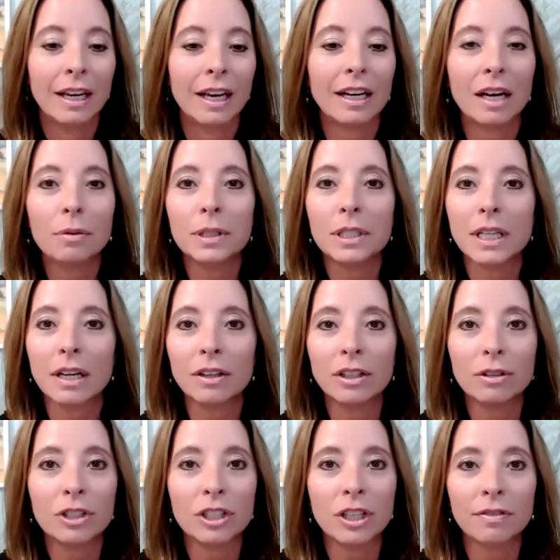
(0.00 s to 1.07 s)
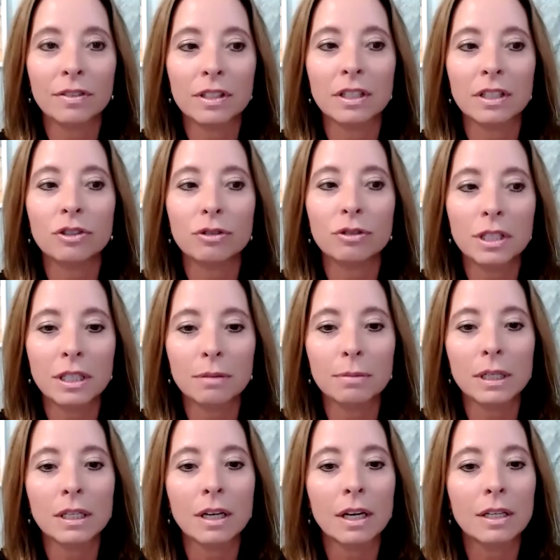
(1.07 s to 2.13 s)
And I will tell you, Jeff, it's interesting
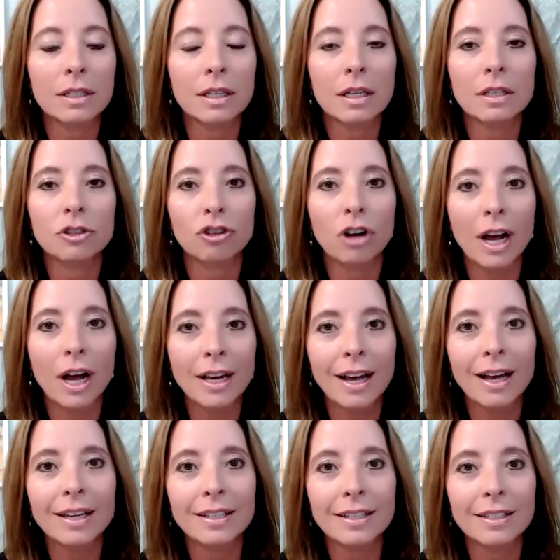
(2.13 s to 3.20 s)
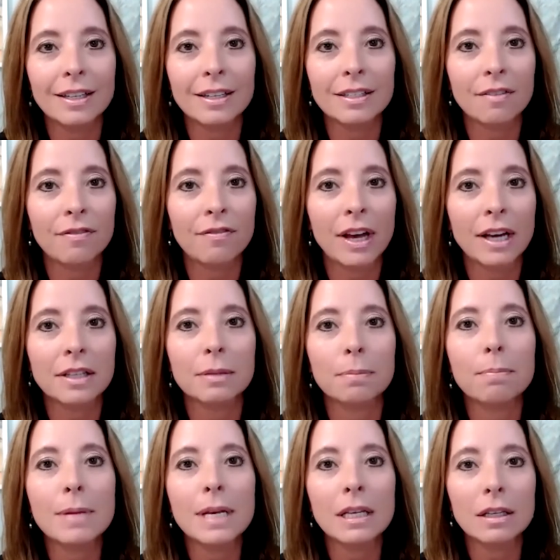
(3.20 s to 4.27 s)
because dry eye disease affects
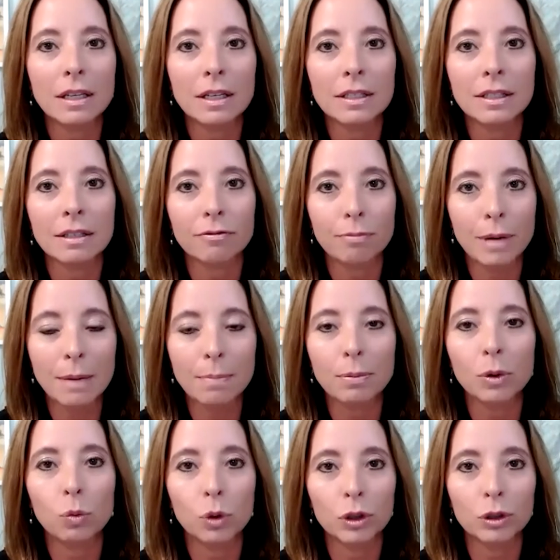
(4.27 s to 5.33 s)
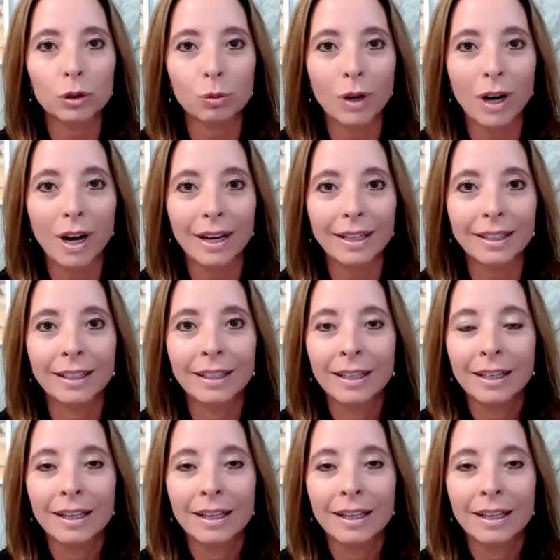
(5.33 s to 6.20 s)
millions of people worldwide.